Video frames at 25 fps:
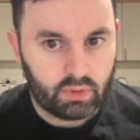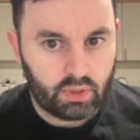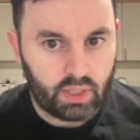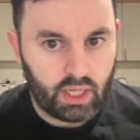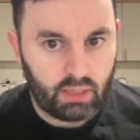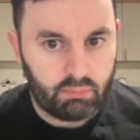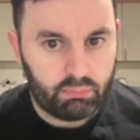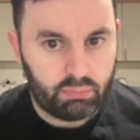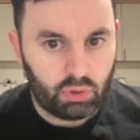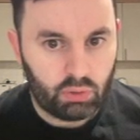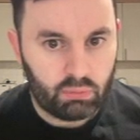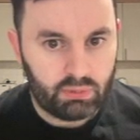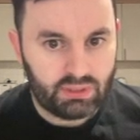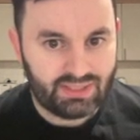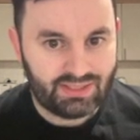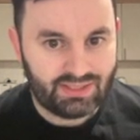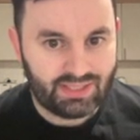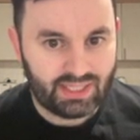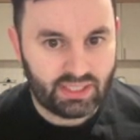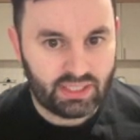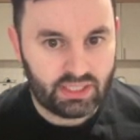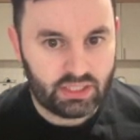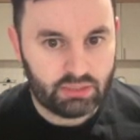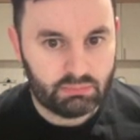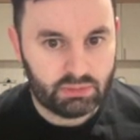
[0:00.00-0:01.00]
I probably
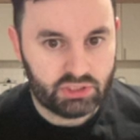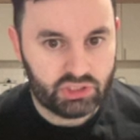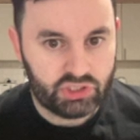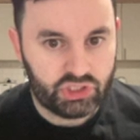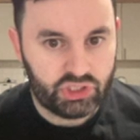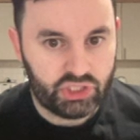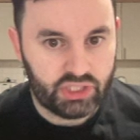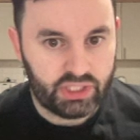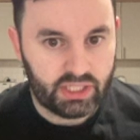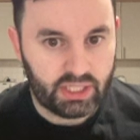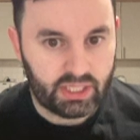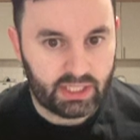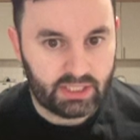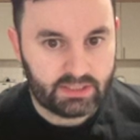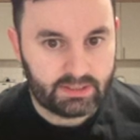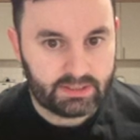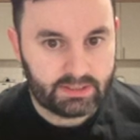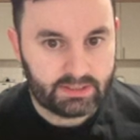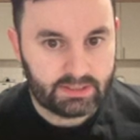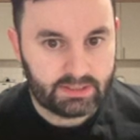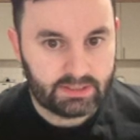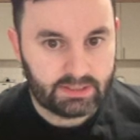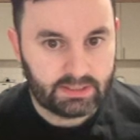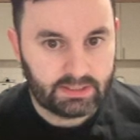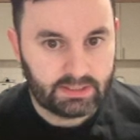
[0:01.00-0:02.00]
stick to Machida
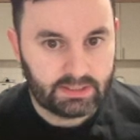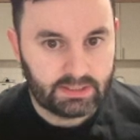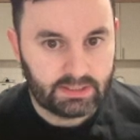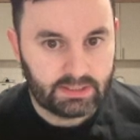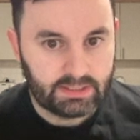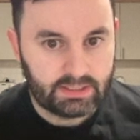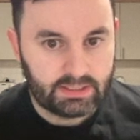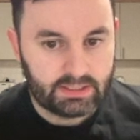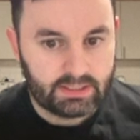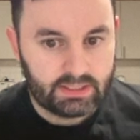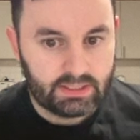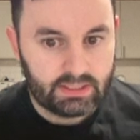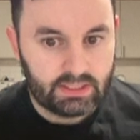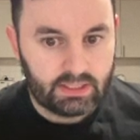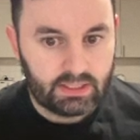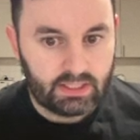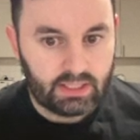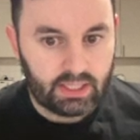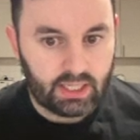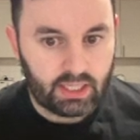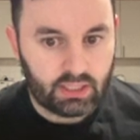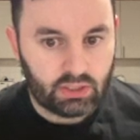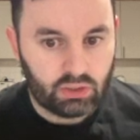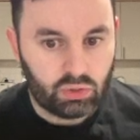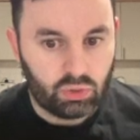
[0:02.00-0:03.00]

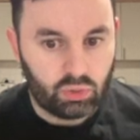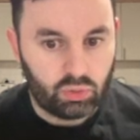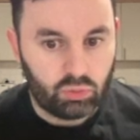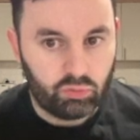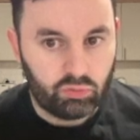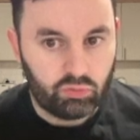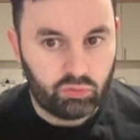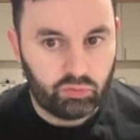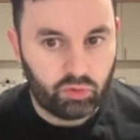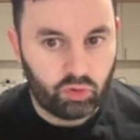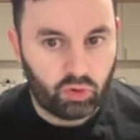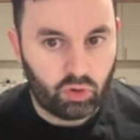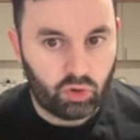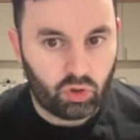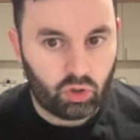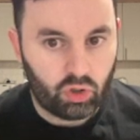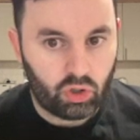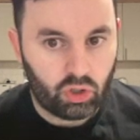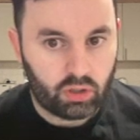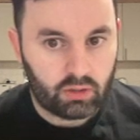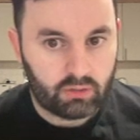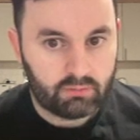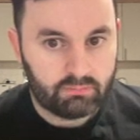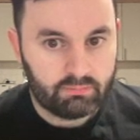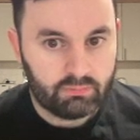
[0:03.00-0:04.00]
and go
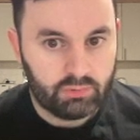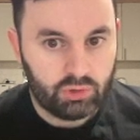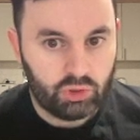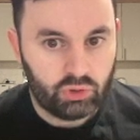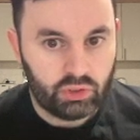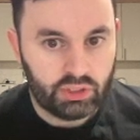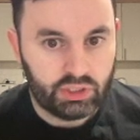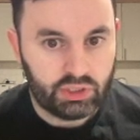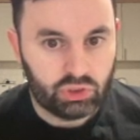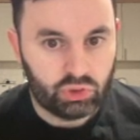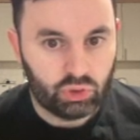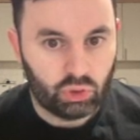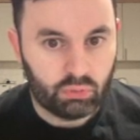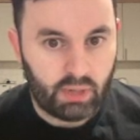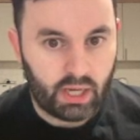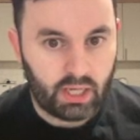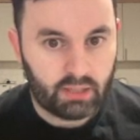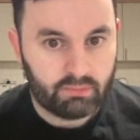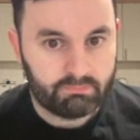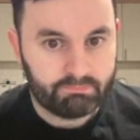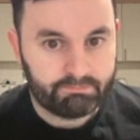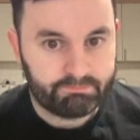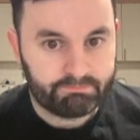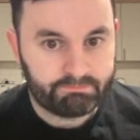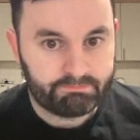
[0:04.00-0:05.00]
for Yuki Soma,
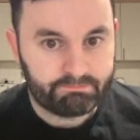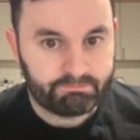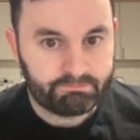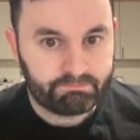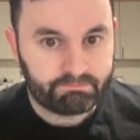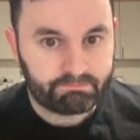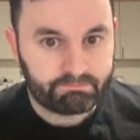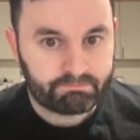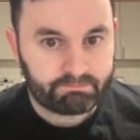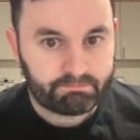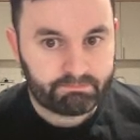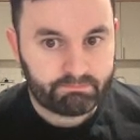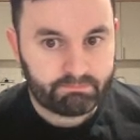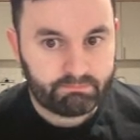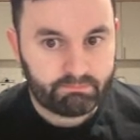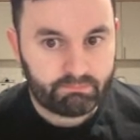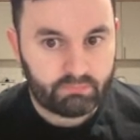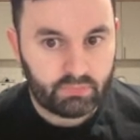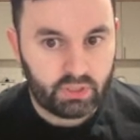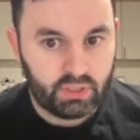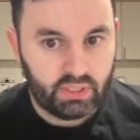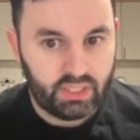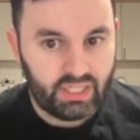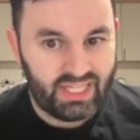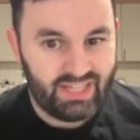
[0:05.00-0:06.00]

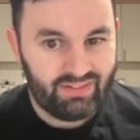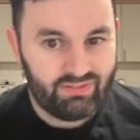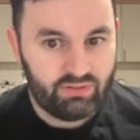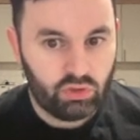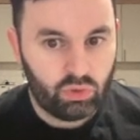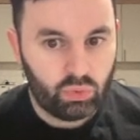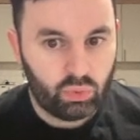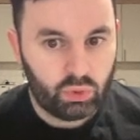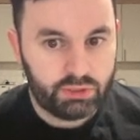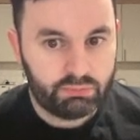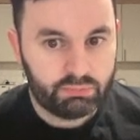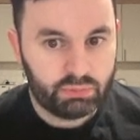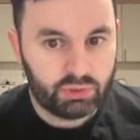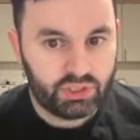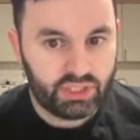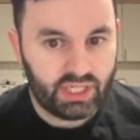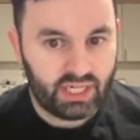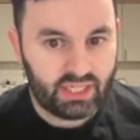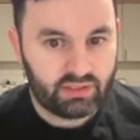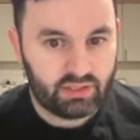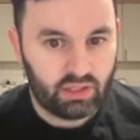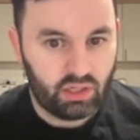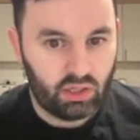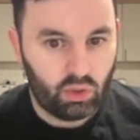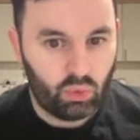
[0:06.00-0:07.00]
even though he's
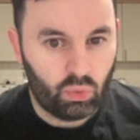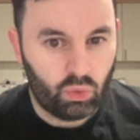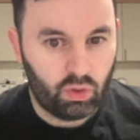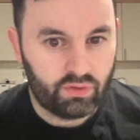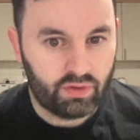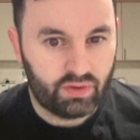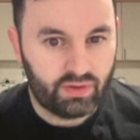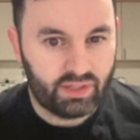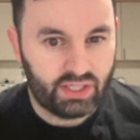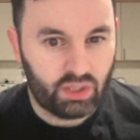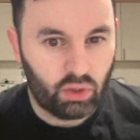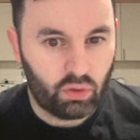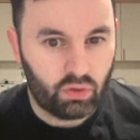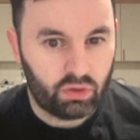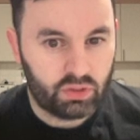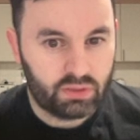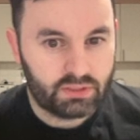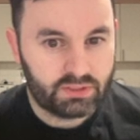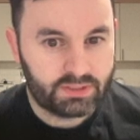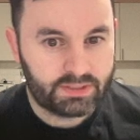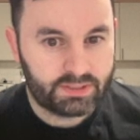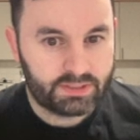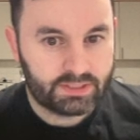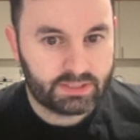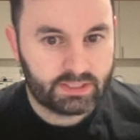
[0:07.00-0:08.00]
projected lower than the
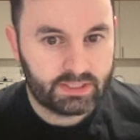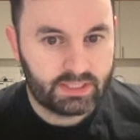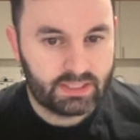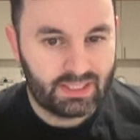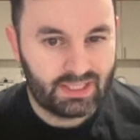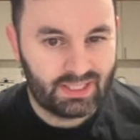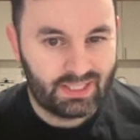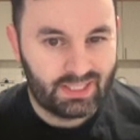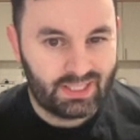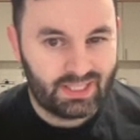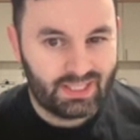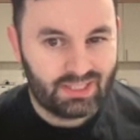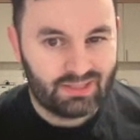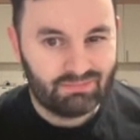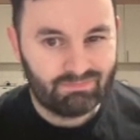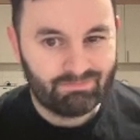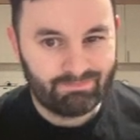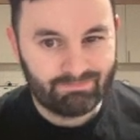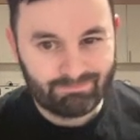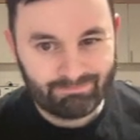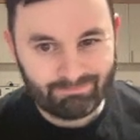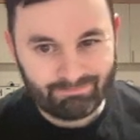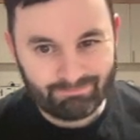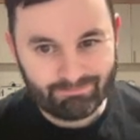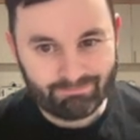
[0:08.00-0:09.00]
others.
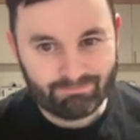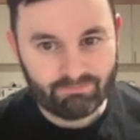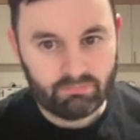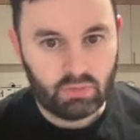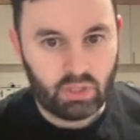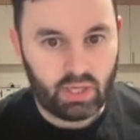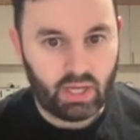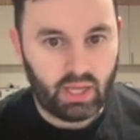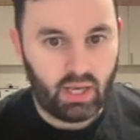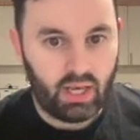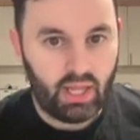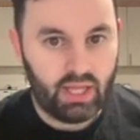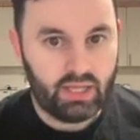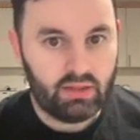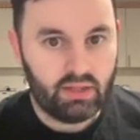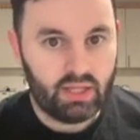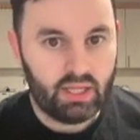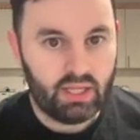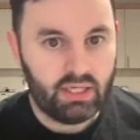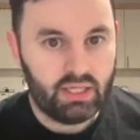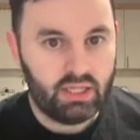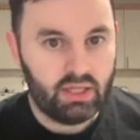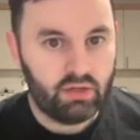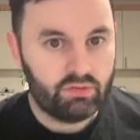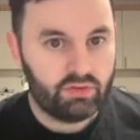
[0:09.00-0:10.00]
I like the
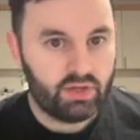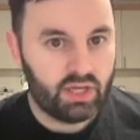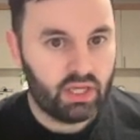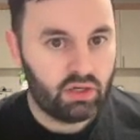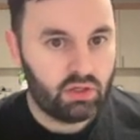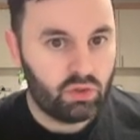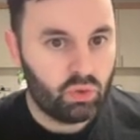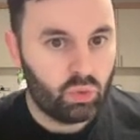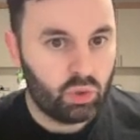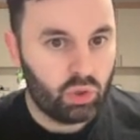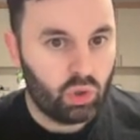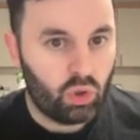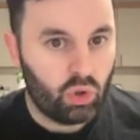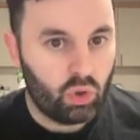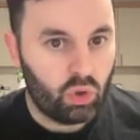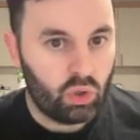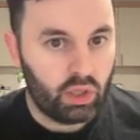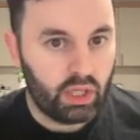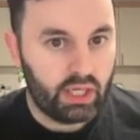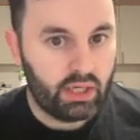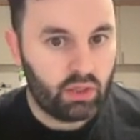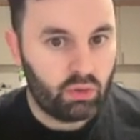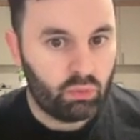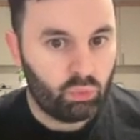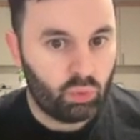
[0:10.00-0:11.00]
idea of kind of going all
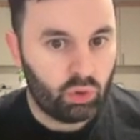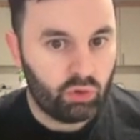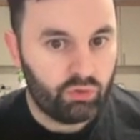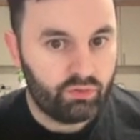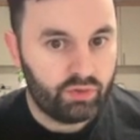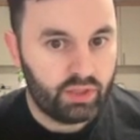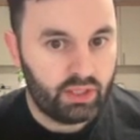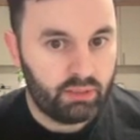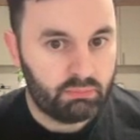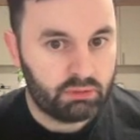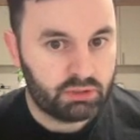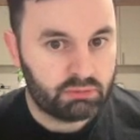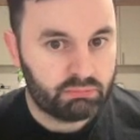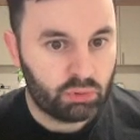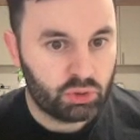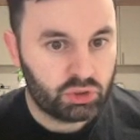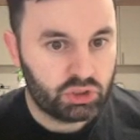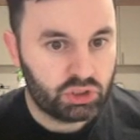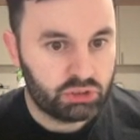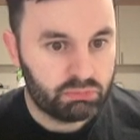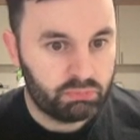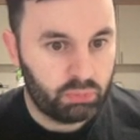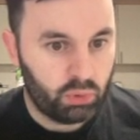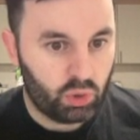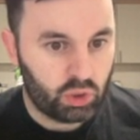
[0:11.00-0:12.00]
on one team as much
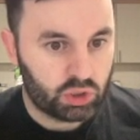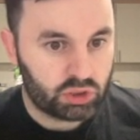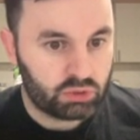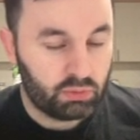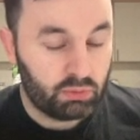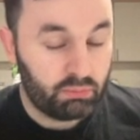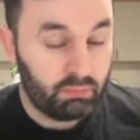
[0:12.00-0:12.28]
as possible.